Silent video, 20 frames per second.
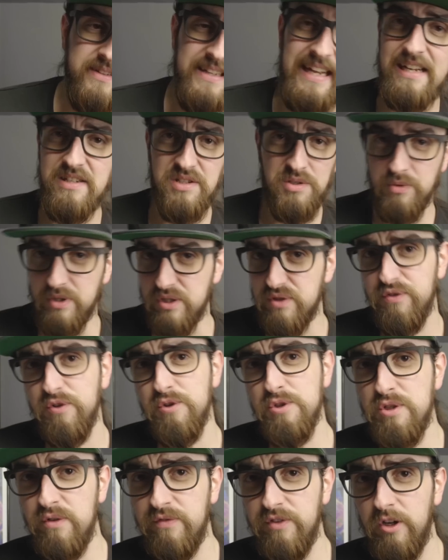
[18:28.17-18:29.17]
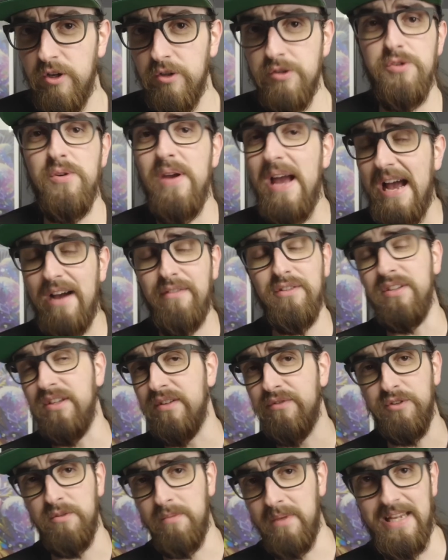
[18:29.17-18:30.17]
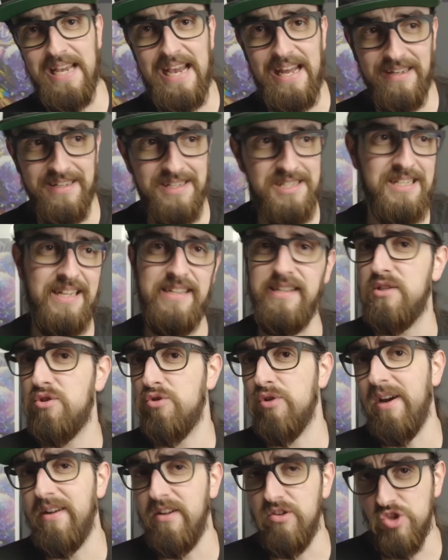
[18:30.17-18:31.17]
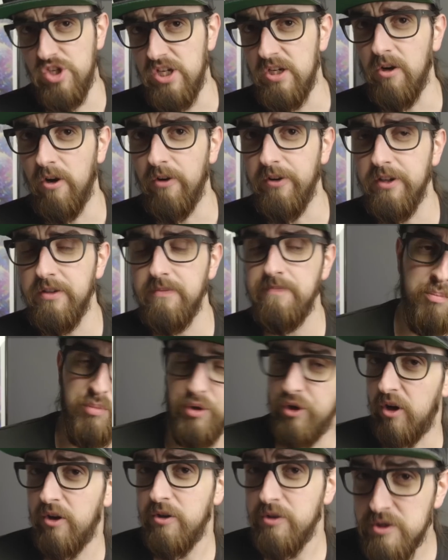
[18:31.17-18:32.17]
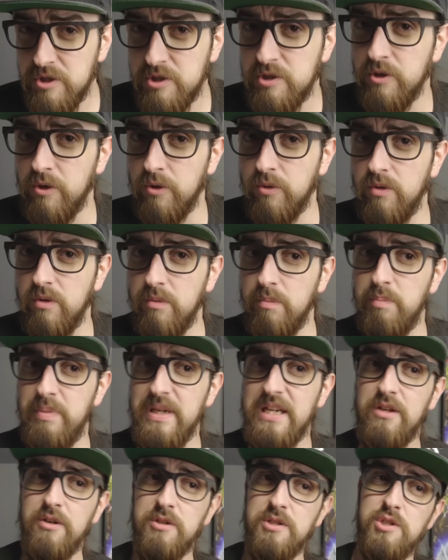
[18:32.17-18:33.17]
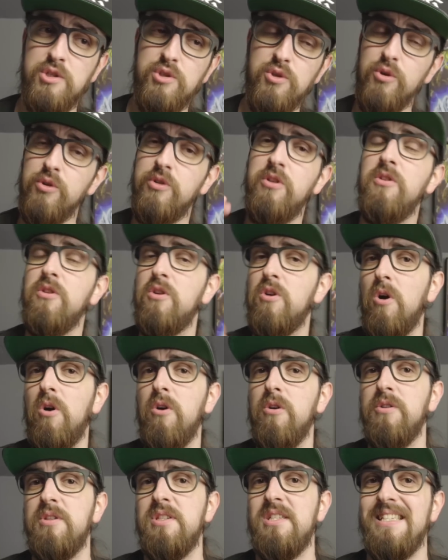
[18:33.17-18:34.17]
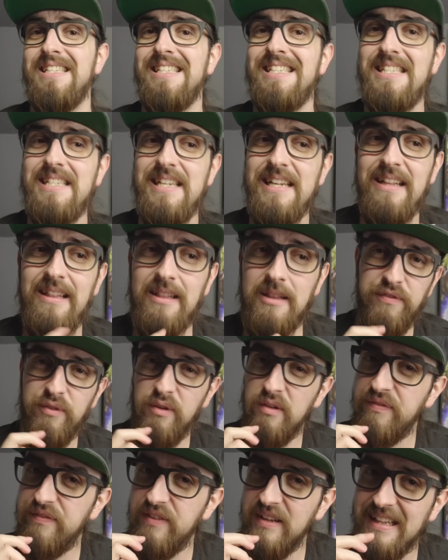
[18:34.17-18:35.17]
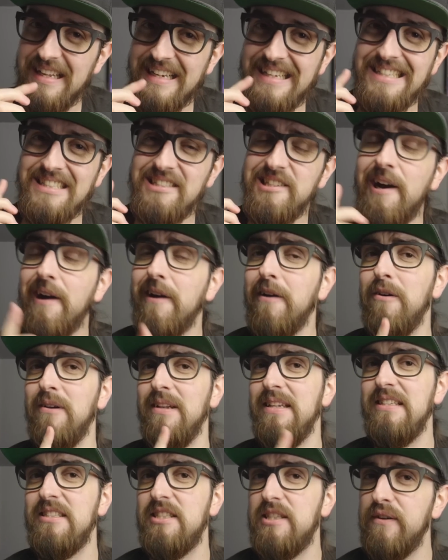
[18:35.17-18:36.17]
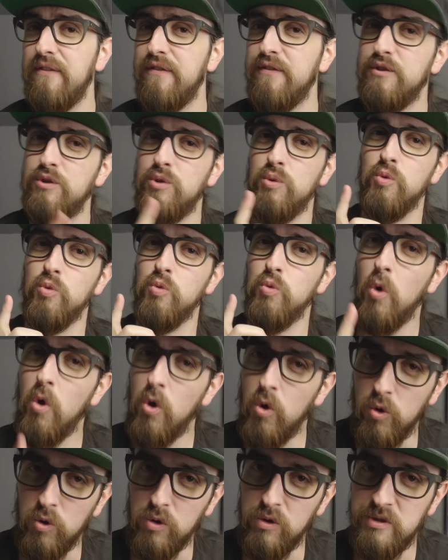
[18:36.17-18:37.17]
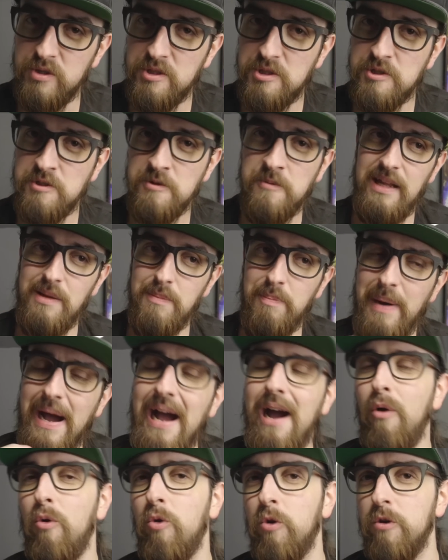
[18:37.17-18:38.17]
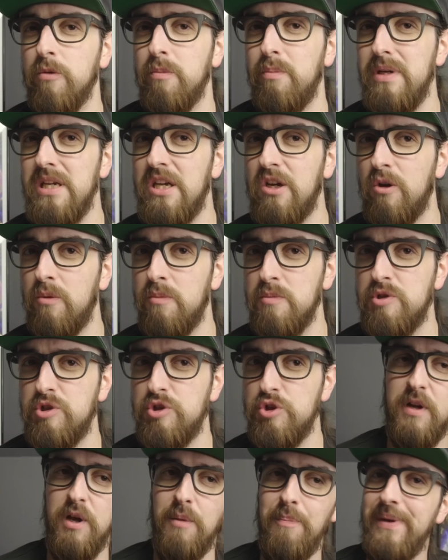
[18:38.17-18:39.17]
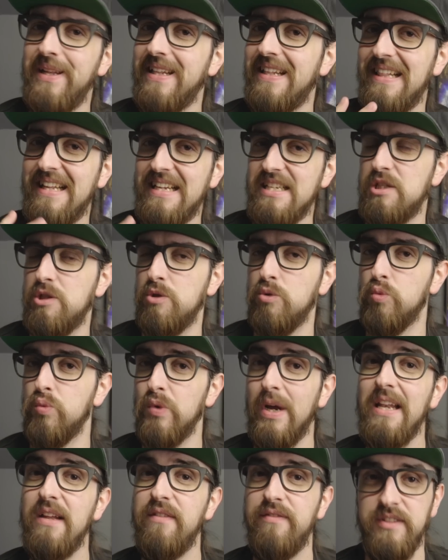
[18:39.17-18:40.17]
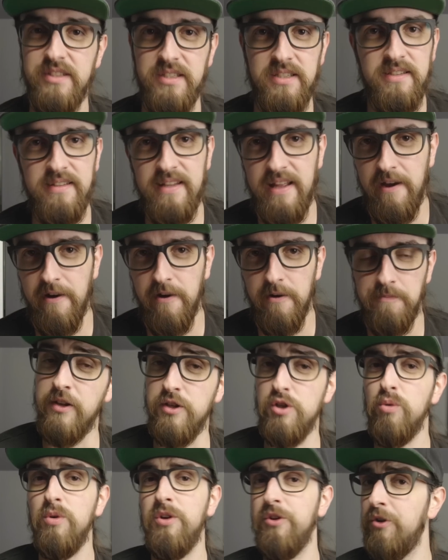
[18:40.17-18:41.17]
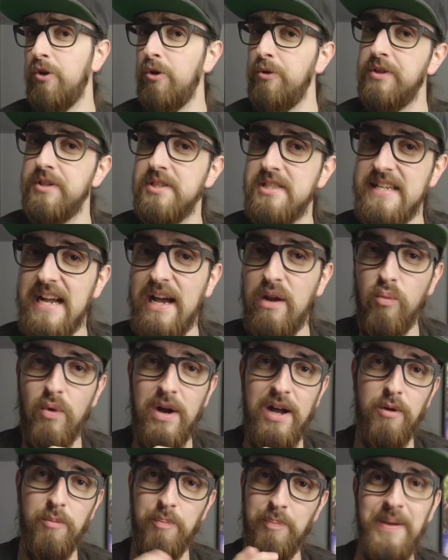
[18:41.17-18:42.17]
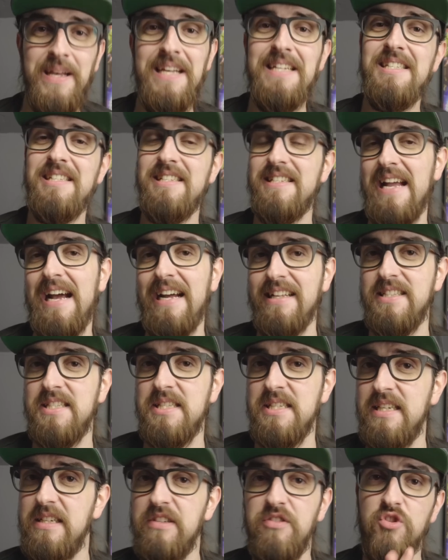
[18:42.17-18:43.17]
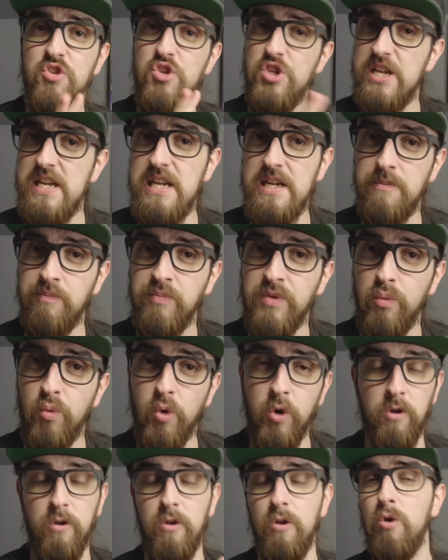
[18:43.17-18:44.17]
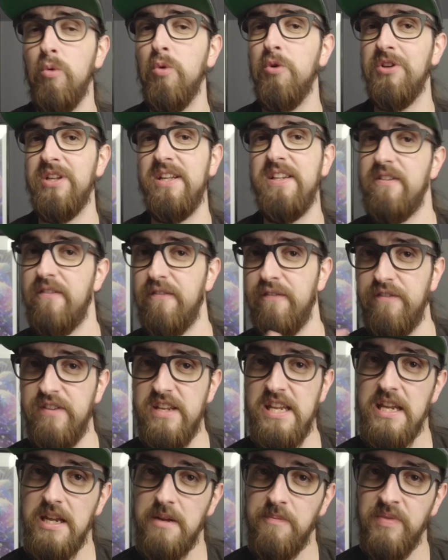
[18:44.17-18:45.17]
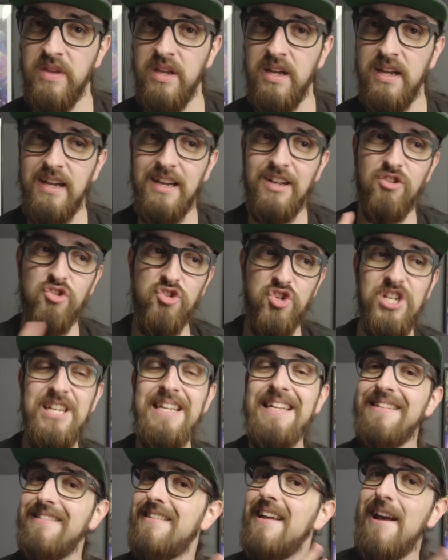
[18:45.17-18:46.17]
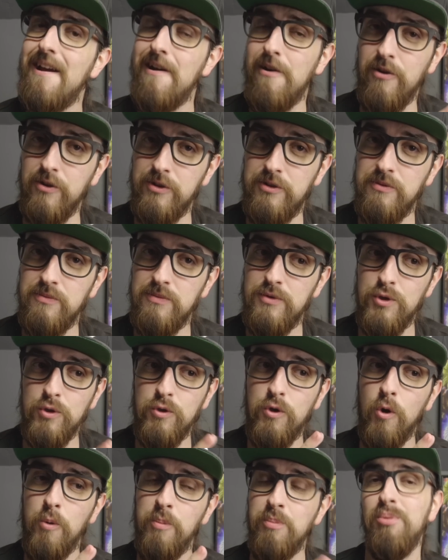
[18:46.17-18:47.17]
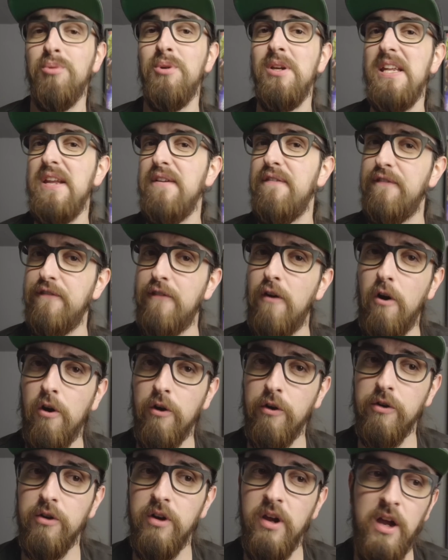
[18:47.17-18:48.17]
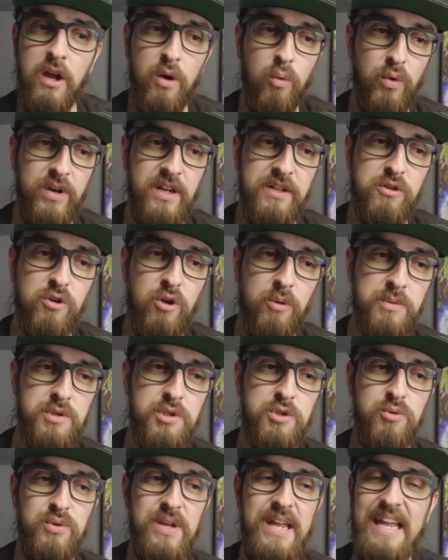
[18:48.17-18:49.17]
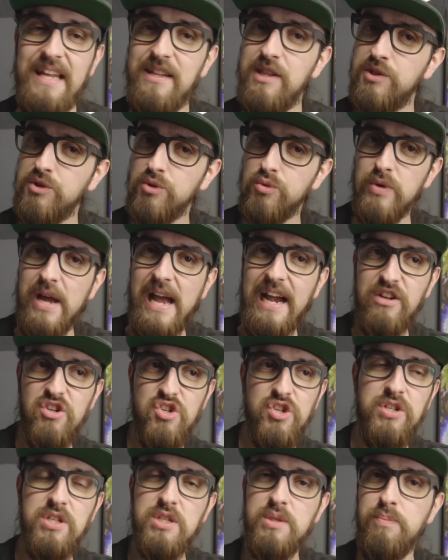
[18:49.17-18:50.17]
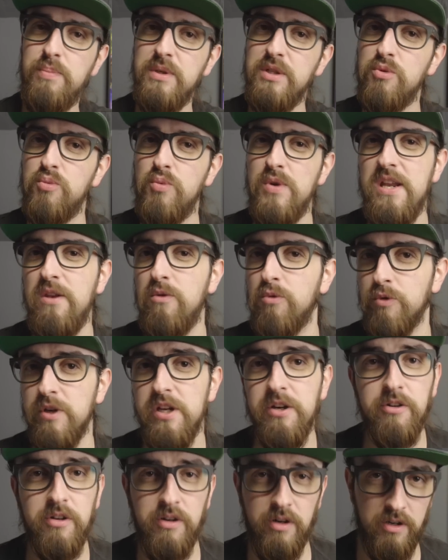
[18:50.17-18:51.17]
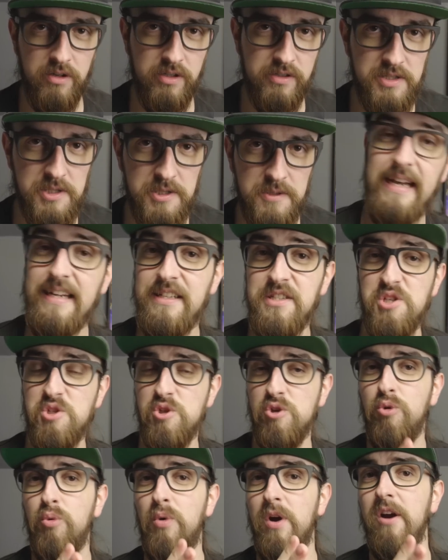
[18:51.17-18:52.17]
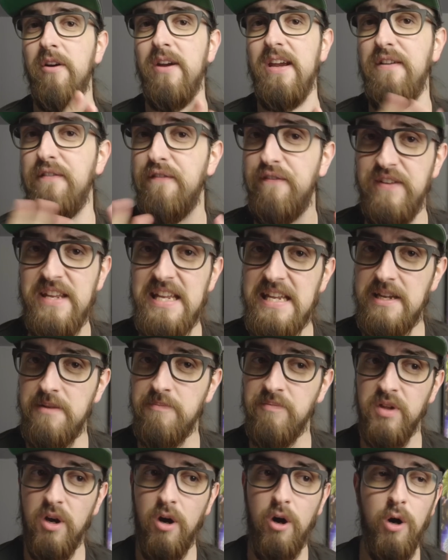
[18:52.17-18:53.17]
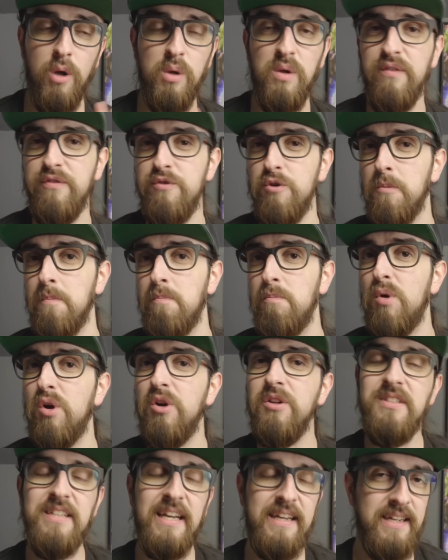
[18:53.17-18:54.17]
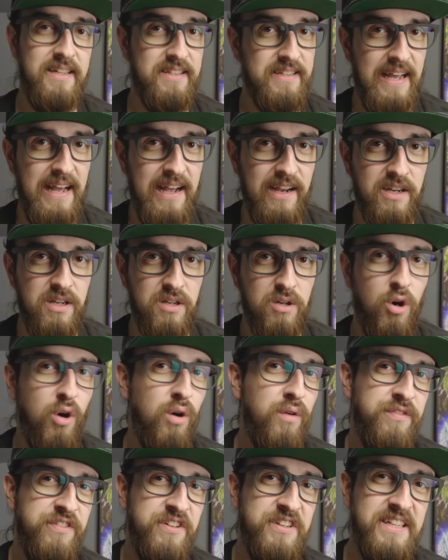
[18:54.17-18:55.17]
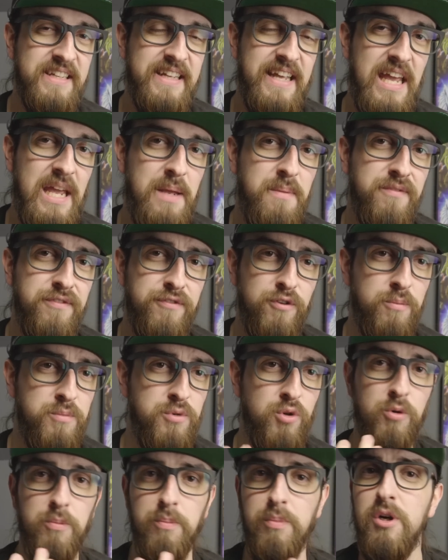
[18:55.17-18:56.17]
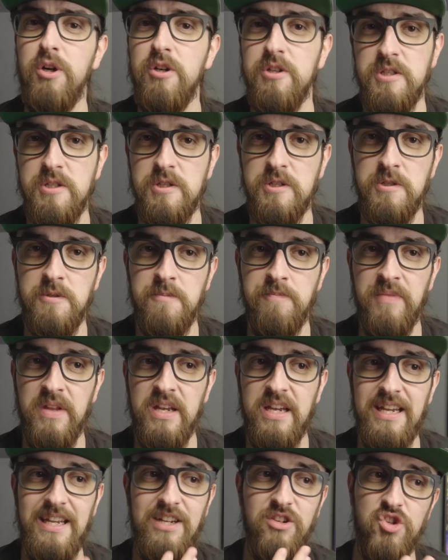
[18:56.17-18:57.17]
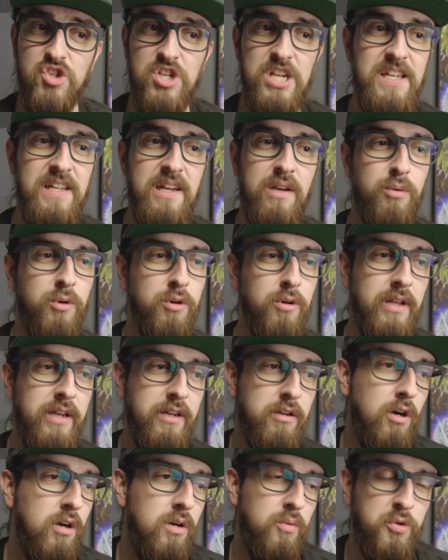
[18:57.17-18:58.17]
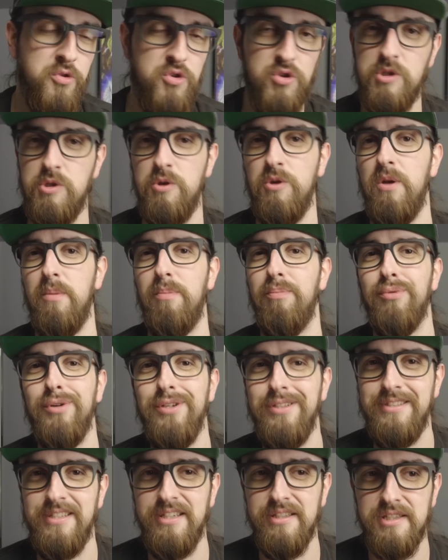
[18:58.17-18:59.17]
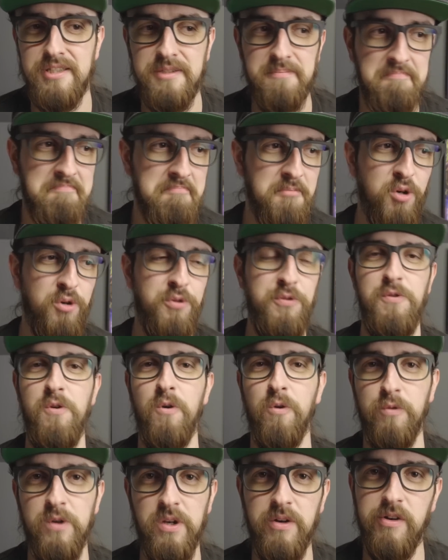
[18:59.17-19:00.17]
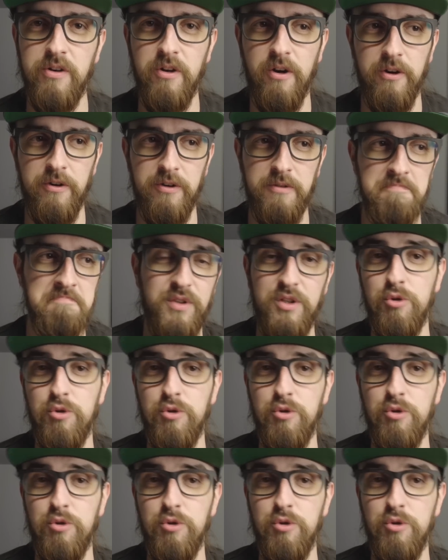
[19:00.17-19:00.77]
The answer is, first of all, you have the different mechanics like Stride and G Guardian, but also because certain cards still fulfill entirely different roles and power becomes a bit less relevant there. You will notice that while base stats in G were lower than in V, G dared to go pretty far when it comes to interactions between rearguards. And so where in V, all of your multi-attack often came from your boss, in G they were like, oh, we're just gonna print this on your rearguard.